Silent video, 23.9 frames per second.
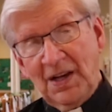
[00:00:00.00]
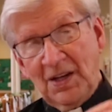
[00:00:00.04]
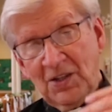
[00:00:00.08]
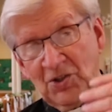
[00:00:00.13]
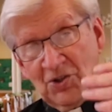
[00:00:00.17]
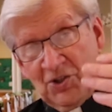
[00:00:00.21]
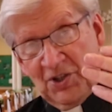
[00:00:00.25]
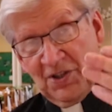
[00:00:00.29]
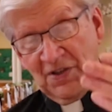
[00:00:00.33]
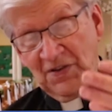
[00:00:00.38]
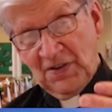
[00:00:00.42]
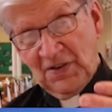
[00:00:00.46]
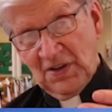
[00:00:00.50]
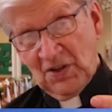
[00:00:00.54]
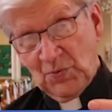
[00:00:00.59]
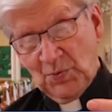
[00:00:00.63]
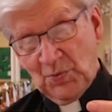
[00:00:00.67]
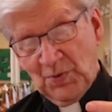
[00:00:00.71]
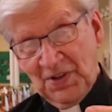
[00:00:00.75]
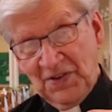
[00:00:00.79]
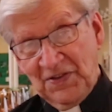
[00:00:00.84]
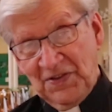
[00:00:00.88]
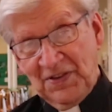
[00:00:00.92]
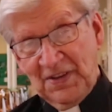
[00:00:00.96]
Jesus
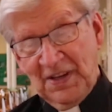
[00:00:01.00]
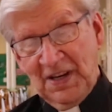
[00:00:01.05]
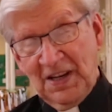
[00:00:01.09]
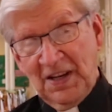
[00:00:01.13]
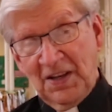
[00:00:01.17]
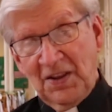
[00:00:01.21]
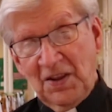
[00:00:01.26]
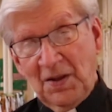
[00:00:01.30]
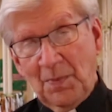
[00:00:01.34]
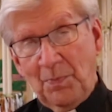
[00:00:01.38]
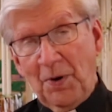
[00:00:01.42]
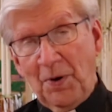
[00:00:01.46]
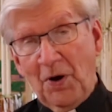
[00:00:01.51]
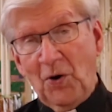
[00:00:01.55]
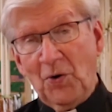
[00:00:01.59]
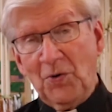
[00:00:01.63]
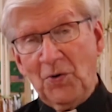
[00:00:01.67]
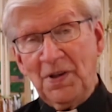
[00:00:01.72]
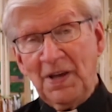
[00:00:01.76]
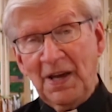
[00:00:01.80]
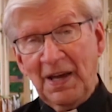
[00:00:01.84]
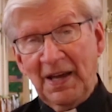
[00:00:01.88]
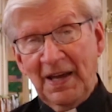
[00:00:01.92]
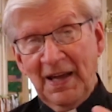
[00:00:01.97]
would sit in the
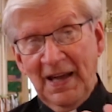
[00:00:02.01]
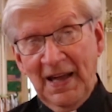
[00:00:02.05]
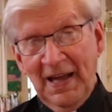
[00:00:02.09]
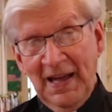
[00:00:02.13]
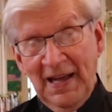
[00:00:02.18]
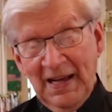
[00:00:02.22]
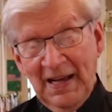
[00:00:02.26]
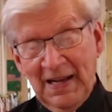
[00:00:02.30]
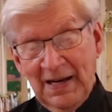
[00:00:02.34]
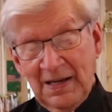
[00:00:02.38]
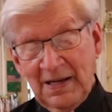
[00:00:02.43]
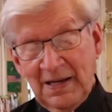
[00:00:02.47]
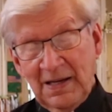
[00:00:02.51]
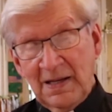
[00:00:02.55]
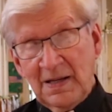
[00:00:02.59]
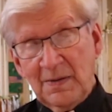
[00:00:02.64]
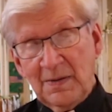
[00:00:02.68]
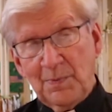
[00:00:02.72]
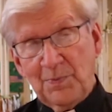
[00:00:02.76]
boat and